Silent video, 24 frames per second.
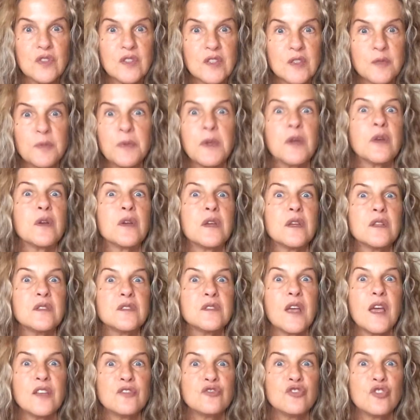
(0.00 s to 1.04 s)
experience
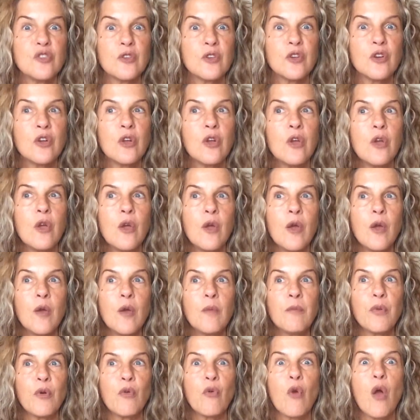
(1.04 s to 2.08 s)
as your
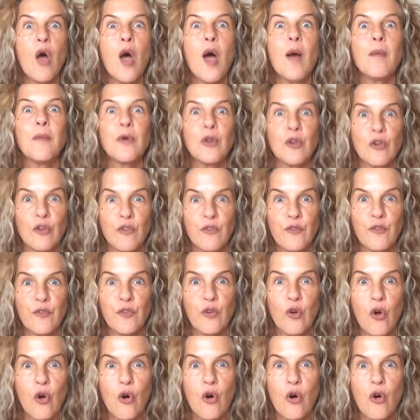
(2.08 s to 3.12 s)
barometer
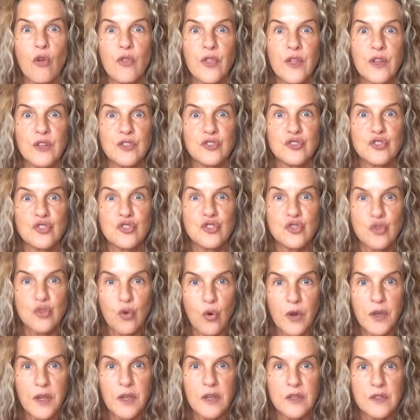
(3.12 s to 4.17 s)
for all that is
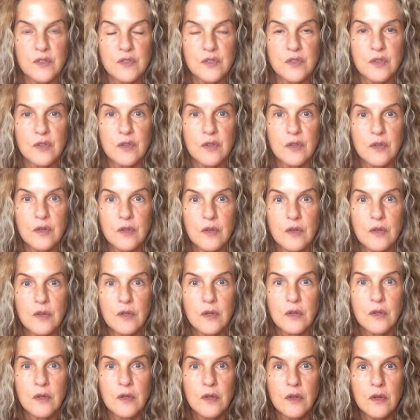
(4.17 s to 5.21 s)
joyous.
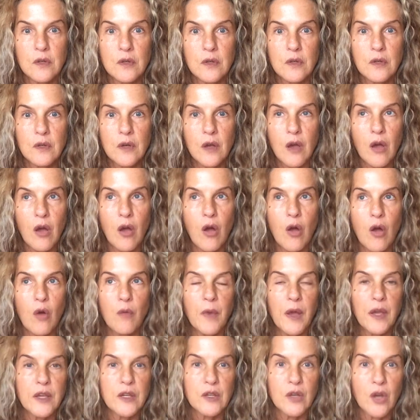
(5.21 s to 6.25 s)
Oh
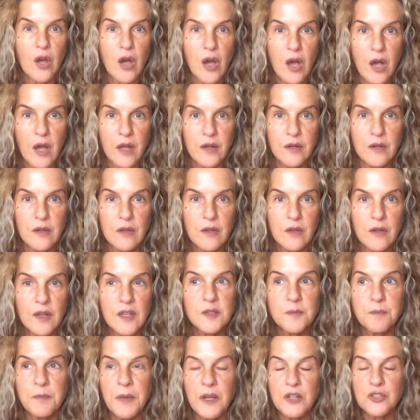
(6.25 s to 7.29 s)
my God.
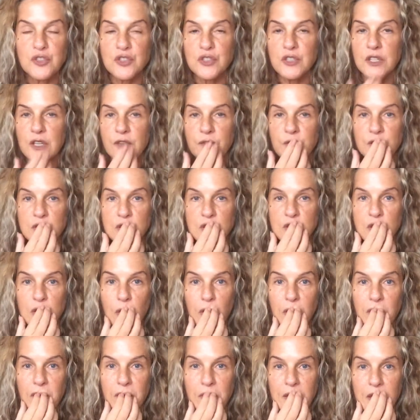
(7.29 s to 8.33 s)
Especially if it's the
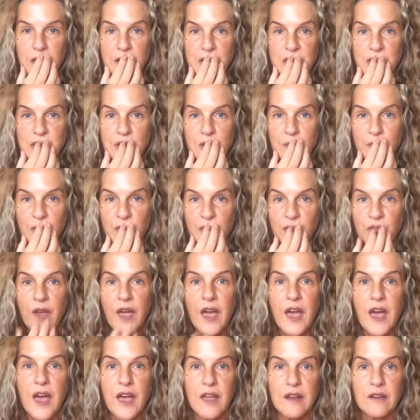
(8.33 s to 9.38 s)
only relationship you've
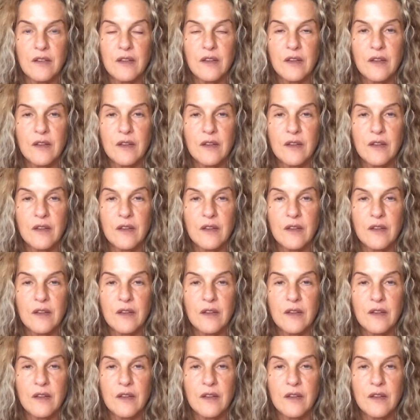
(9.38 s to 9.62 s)
had.